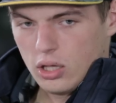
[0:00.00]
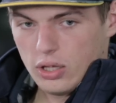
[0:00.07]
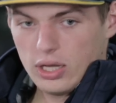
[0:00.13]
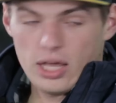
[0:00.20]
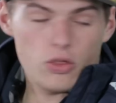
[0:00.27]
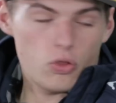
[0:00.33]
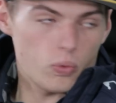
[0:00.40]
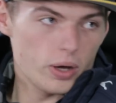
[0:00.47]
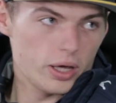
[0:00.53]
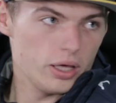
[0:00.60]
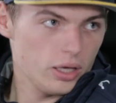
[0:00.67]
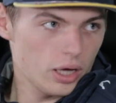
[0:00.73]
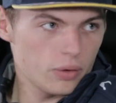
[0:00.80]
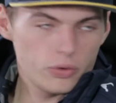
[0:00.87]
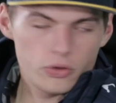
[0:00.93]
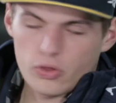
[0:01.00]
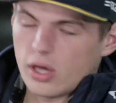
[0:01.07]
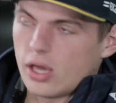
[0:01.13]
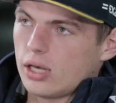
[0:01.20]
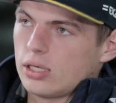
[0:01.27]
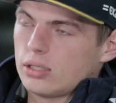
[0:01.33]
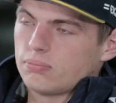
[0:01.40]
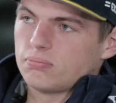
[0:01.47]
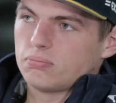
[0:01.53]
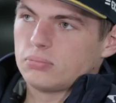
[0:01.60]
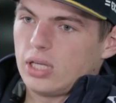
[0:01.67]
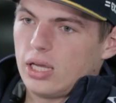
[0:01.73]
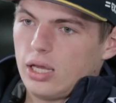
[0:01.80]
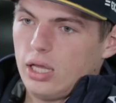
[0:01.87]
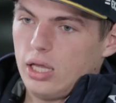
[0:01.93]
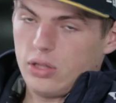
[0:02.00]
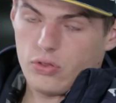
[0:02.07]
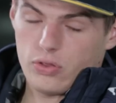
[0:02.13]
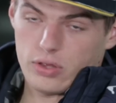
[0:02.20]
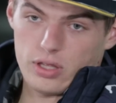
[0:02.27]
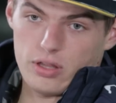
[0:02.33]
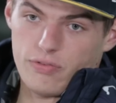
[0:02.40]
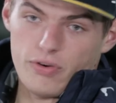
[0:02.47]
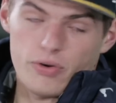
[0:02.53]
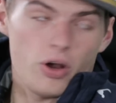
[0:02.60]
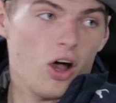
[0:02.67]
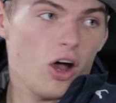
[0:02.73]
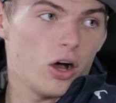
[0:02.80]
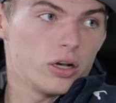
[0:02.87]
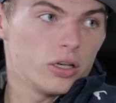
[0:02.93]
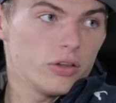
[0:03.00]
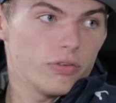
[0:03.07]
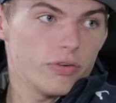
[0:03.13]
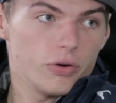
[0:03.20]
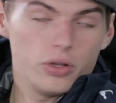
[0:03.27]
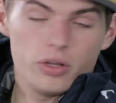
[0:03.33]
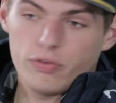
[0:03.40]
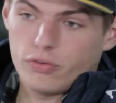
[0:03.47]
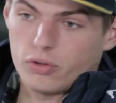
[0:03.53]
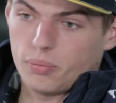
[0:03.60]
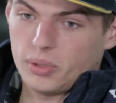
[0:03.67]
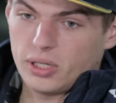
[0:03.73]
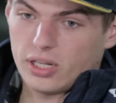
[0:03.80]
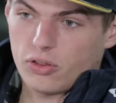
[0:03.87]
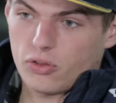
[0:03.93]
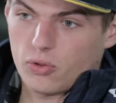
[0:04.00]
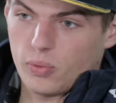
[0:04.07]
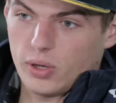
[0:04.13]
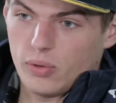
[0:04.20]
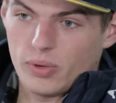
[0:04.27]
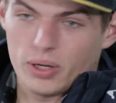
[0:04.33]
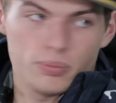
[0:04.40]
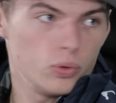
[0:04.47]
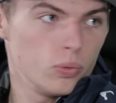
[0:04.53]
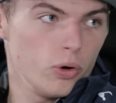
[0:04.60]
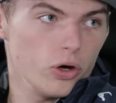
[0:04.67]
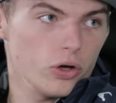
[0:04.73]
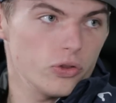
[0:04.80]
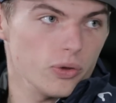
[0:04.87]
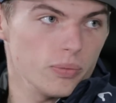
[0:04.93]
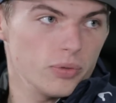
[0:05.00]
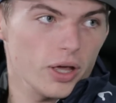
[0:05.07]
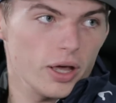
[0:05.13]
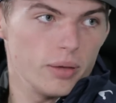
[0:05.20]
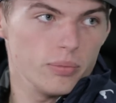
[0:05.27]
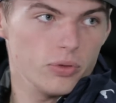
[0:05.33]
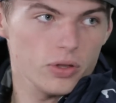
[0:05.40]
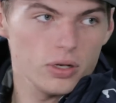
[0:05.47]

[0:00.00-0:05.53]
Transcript: his way, I would say, and it's very hard, it's very difficult, but that's the way Red Bull works sometimes,